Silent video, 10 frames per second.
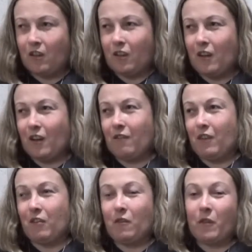I
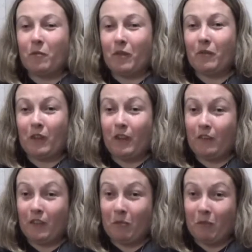mean, normal people
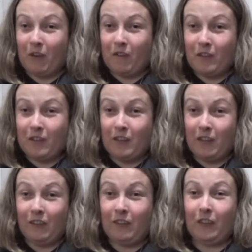have their privacy
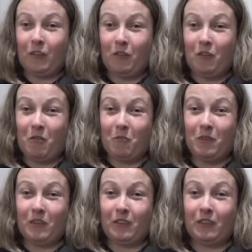and they go home
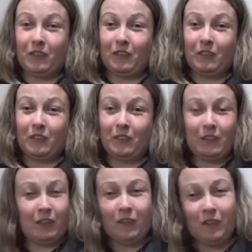and
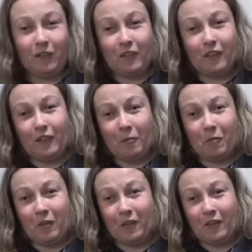they don't have to tell their
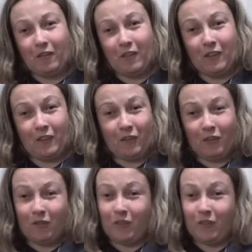bodyguard where they're going all